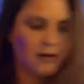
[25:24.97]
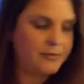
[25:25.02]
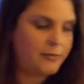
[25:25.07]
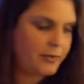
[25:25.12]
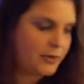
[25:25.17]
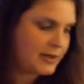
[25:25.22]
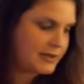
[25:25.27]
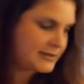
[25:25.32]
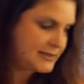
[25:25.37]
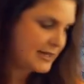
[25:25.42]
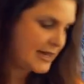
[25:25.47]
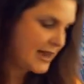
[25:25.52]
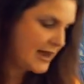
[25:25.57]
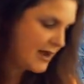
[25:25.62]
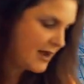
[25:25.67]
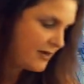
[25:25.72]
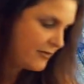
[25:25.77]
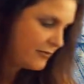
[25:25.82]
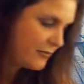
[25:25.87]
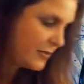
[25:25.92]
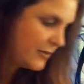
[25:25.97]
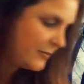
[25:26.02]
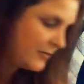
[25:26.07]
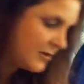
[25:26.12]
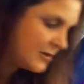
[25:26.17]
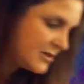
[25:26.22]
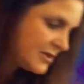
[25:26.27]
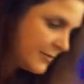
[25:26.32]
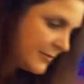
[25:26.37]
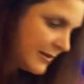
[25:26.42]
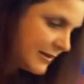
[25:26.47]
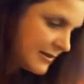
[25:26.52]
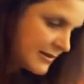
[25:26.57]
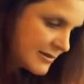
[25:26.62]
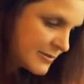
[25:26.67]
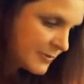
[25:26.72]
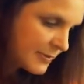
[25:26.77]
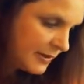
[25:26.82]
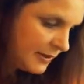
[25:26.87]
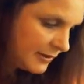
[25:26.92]
important to have when we're doing
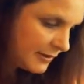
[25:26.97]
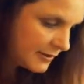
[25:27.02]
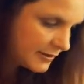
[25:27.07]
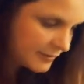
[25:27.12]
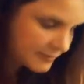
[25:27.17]
this work.